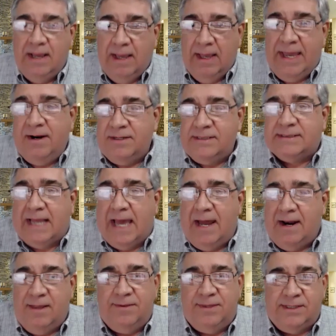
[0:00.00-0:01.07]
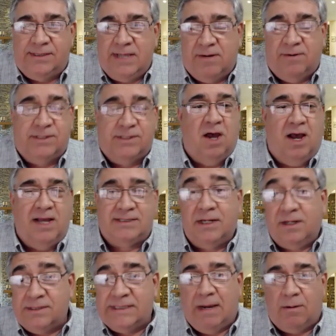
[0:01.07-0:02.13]
Here's kind of the secret sauce.
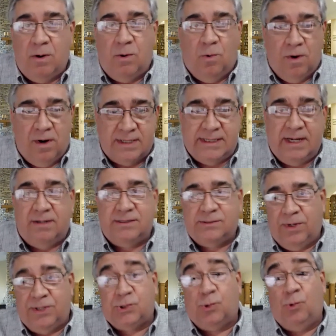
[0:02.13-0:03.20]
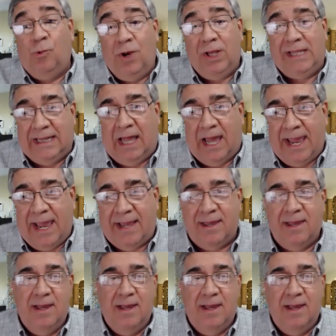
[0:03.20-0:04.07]
Here's how it works. Here's what it's really like.